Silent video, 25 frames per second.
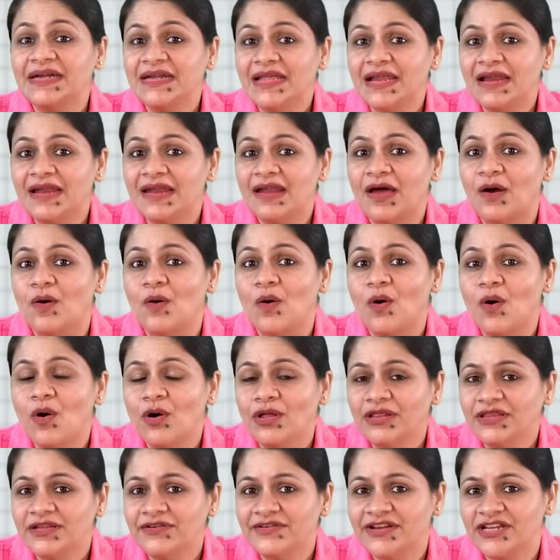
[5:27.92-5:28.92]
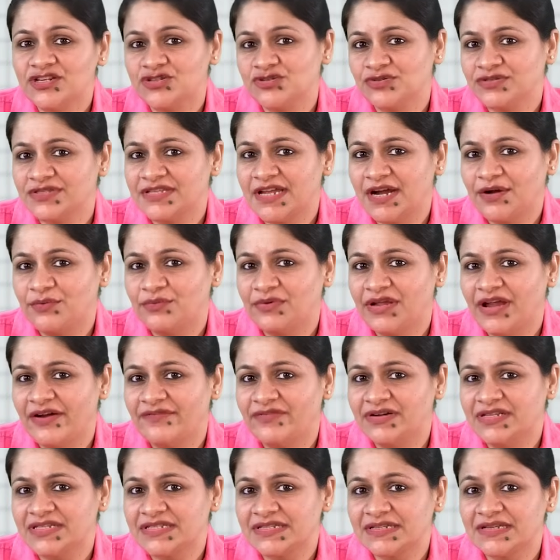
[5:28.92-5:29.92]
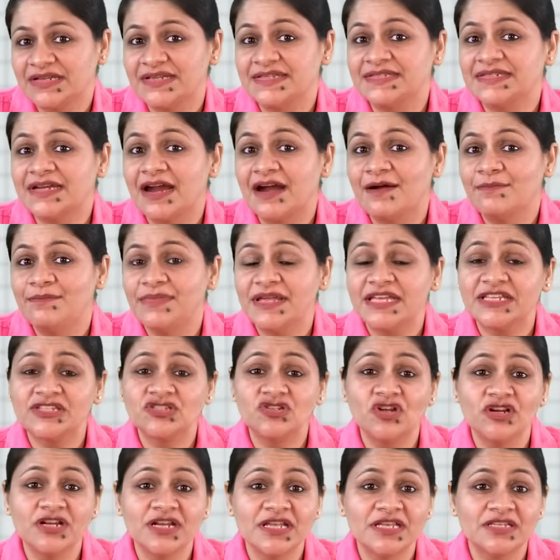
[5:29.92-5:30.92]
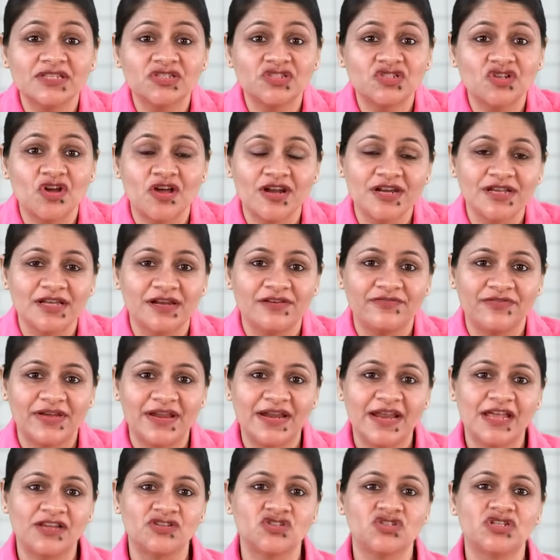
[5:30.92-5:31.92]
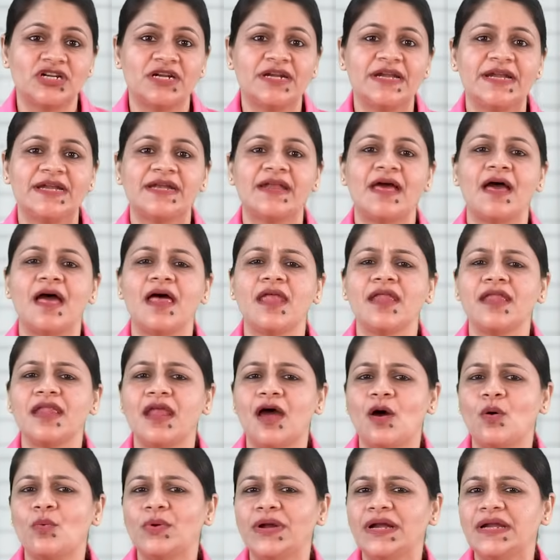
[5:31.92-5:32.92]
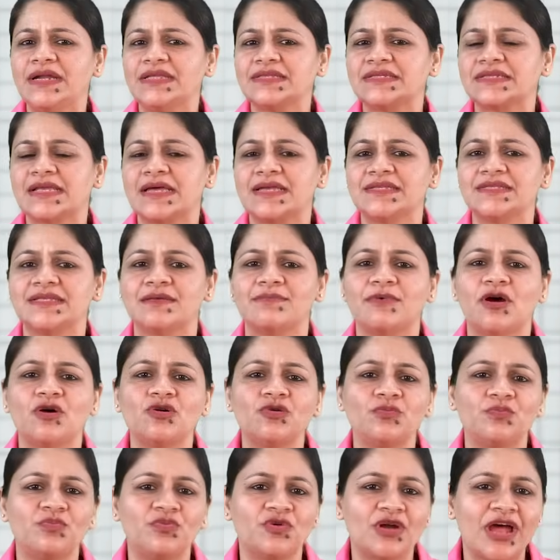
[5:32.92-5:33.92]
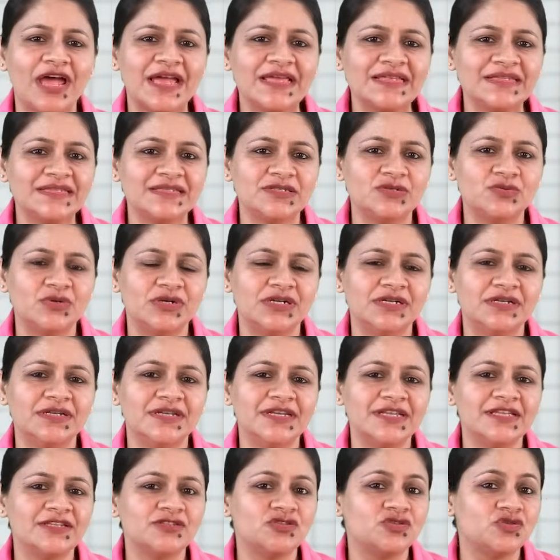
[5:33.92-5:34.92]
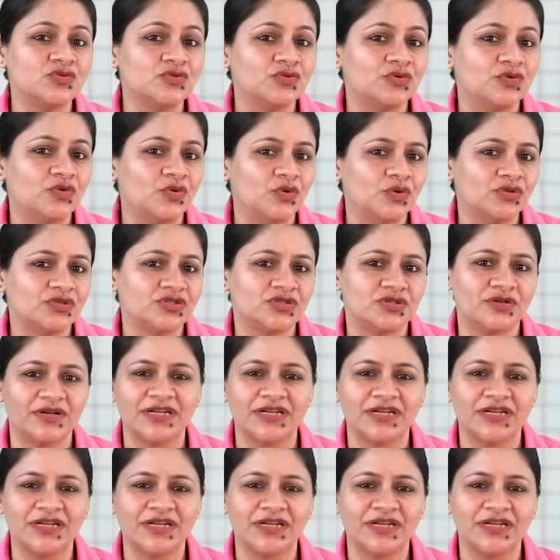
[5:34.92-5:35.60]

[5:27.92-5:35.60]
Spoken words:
Till now, all the ratios that we have discussed are based on historical financial data. Now we'll discuss about price to earnings to growth